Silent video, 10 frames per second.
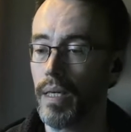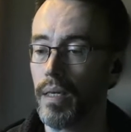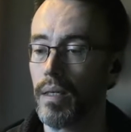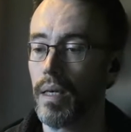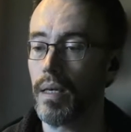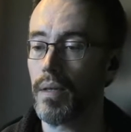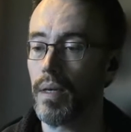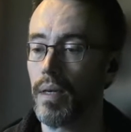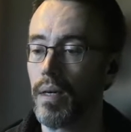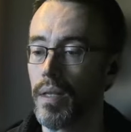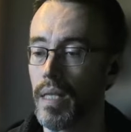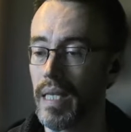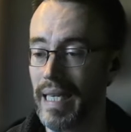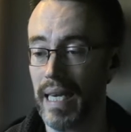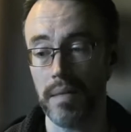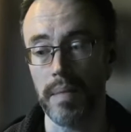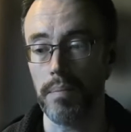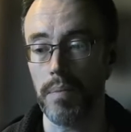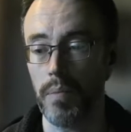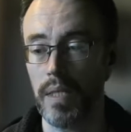medications or medicines
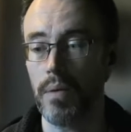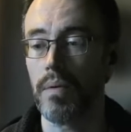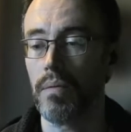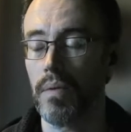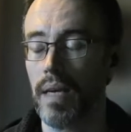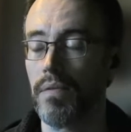are currently